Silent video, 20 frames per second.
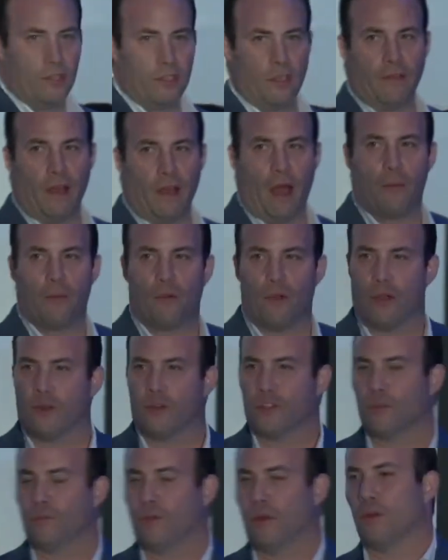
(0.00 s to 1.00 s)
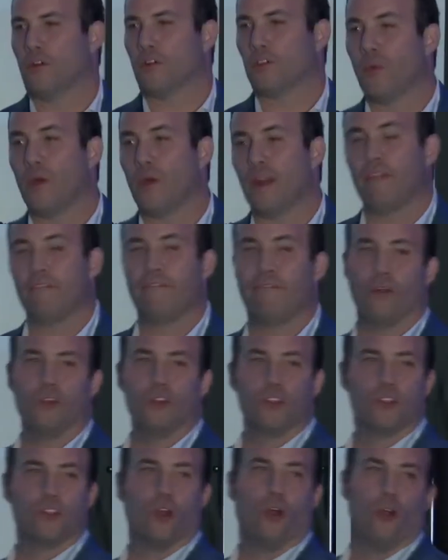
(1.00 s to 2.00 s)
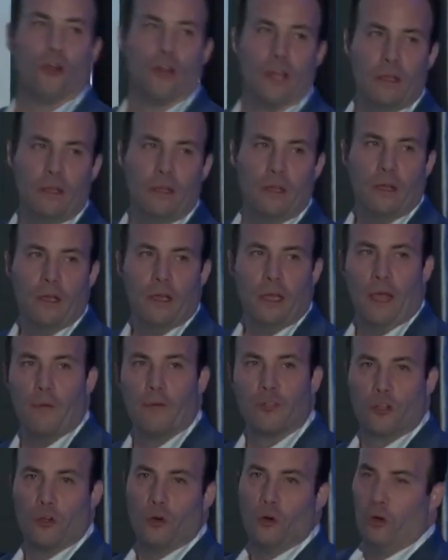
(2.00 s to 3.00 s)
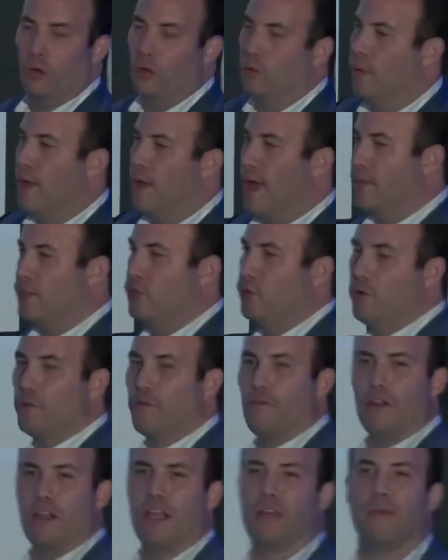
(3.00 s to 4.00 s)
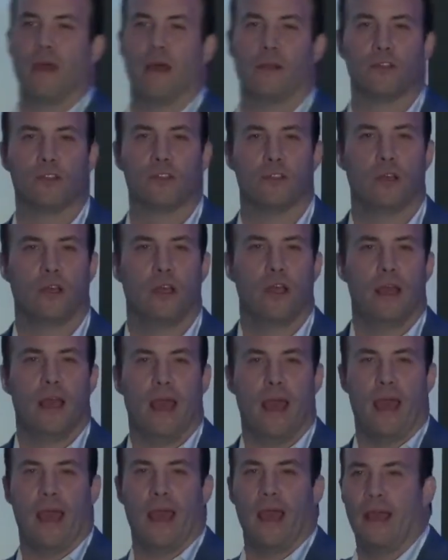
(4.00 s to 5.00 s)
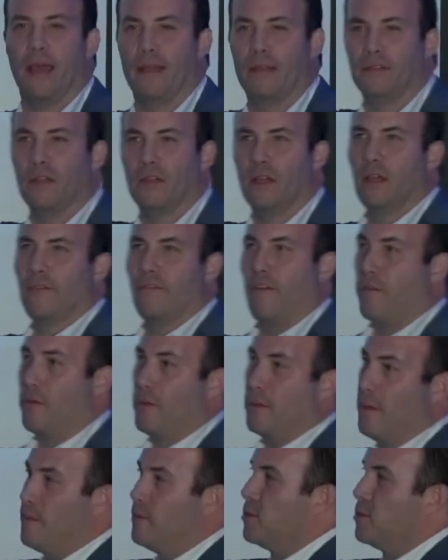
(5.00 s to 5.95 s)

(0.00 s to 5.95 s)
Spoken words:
of operators and brokers. When it first started, it was cool. We had 2 or 3 emails. And if everybody remembers